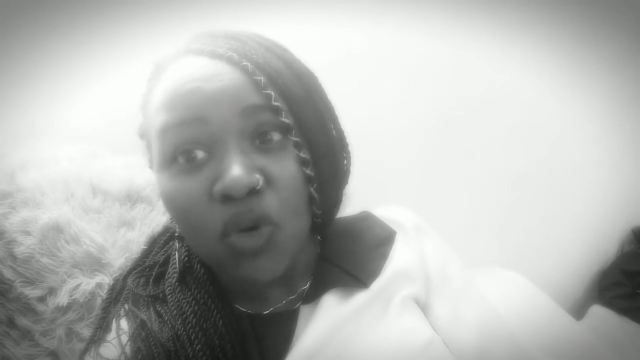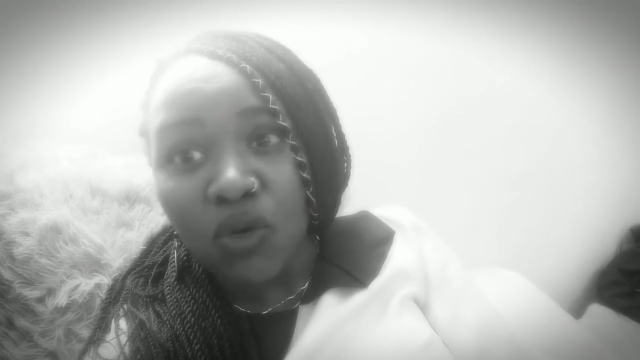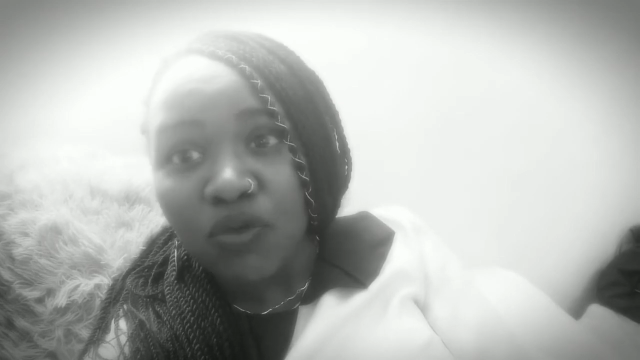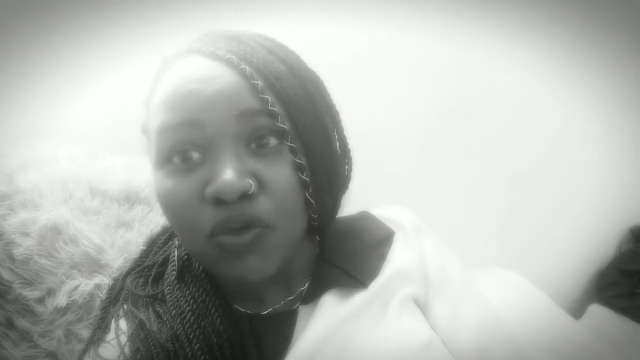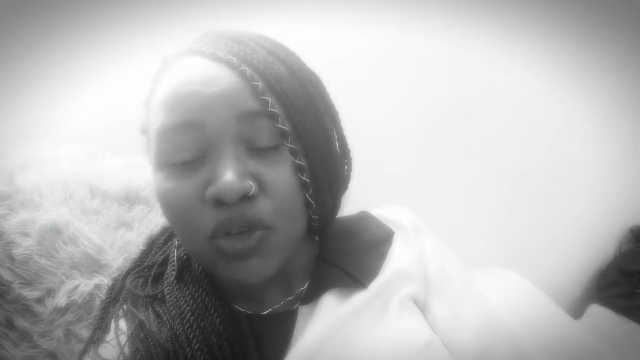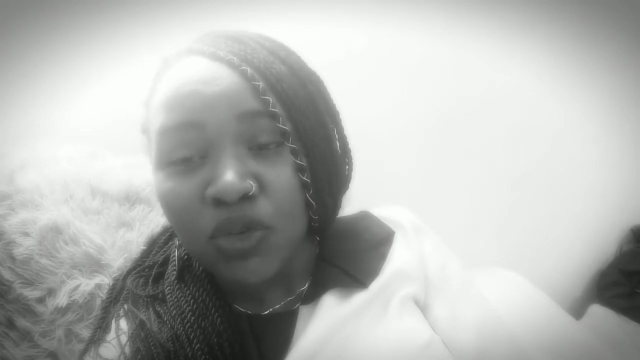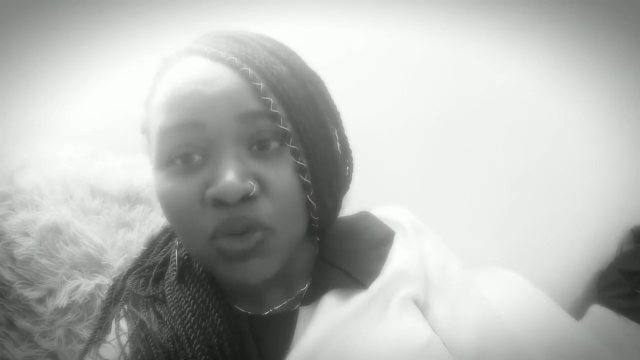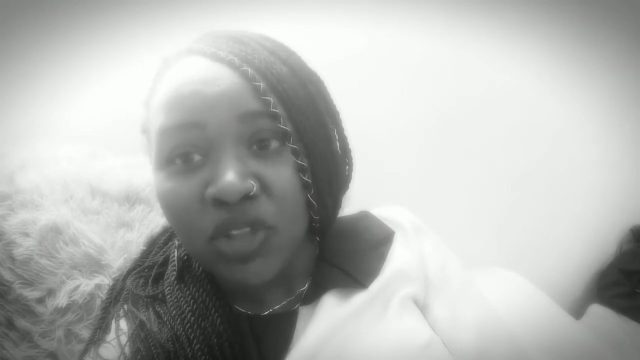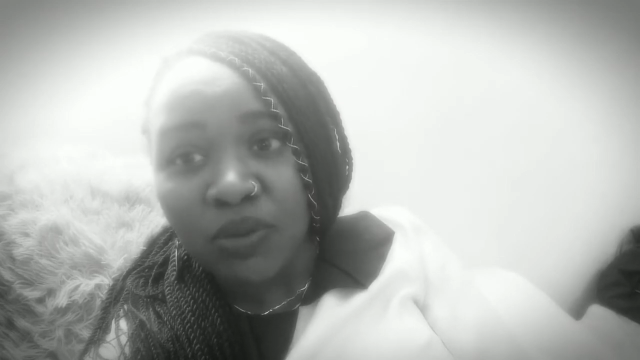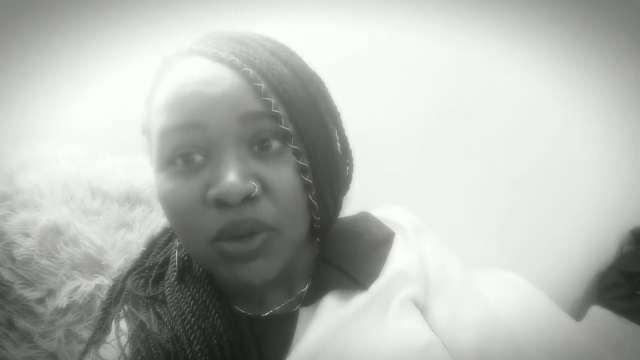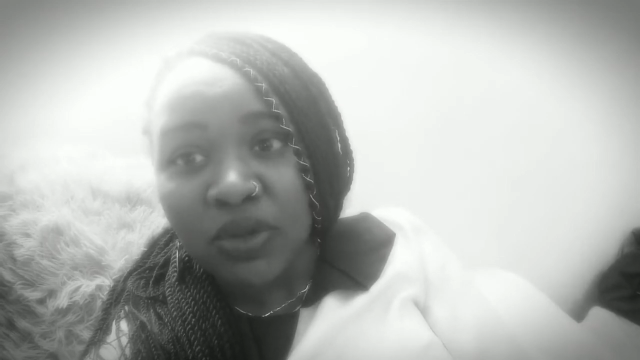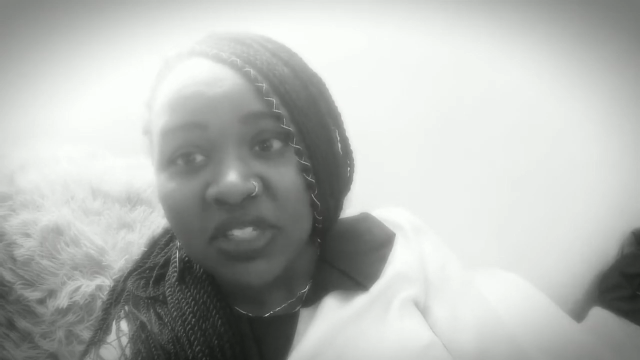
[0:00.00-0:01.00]
comfort, so the
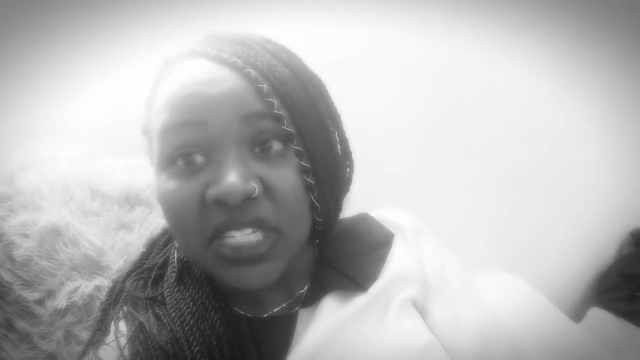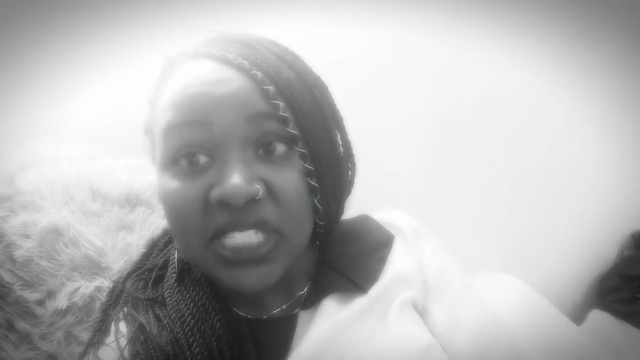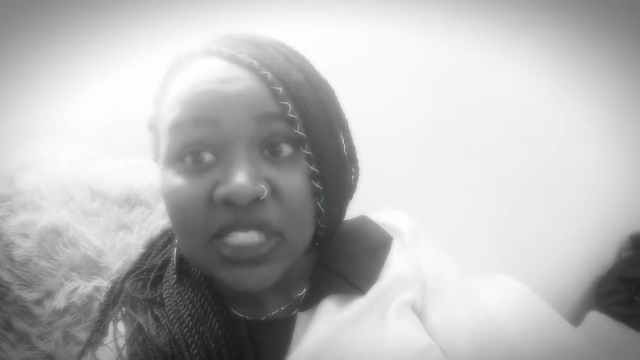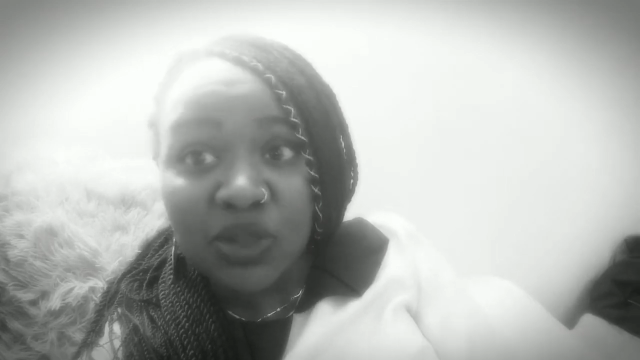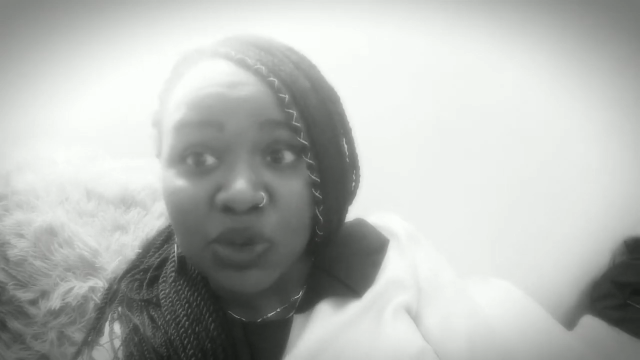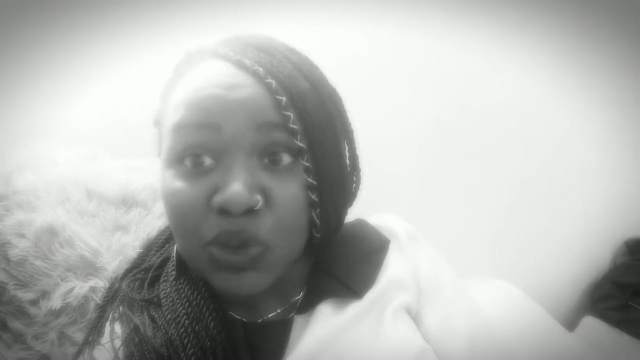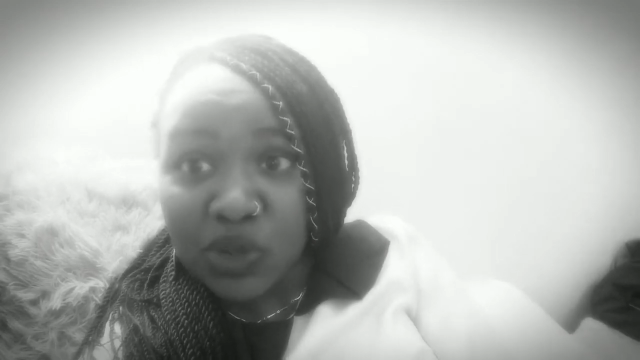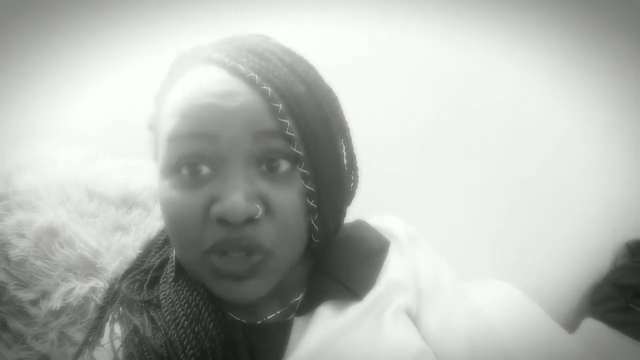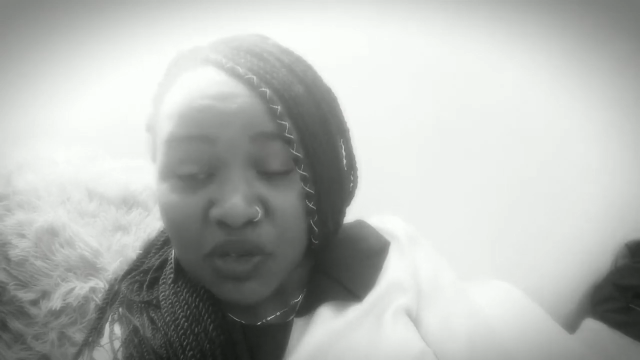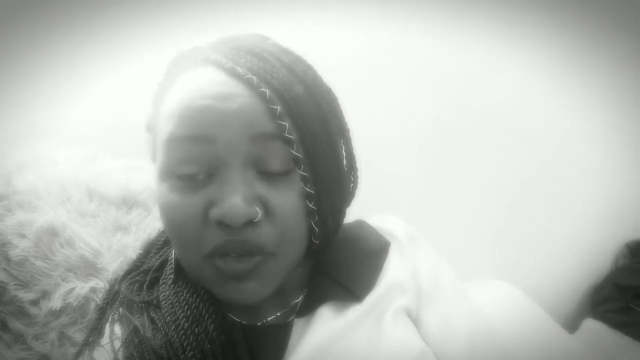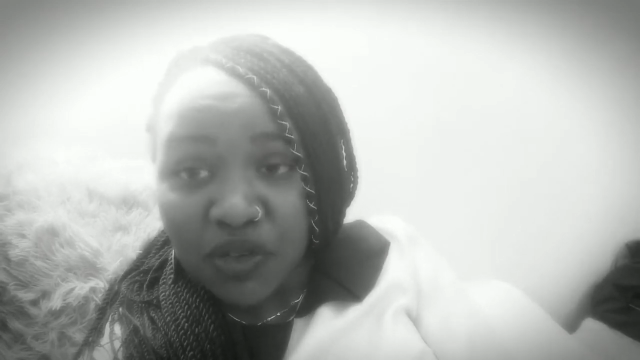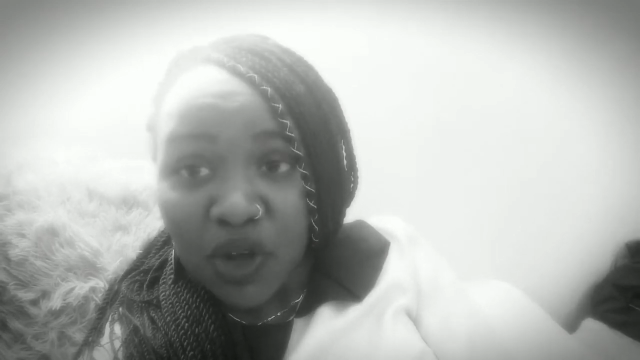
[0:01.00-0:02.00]
baby tends to doze
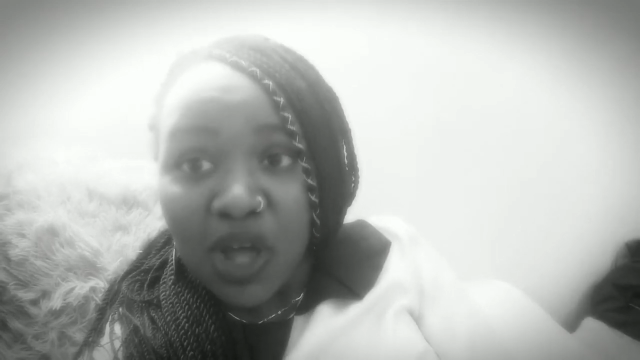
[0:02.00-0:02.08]
off.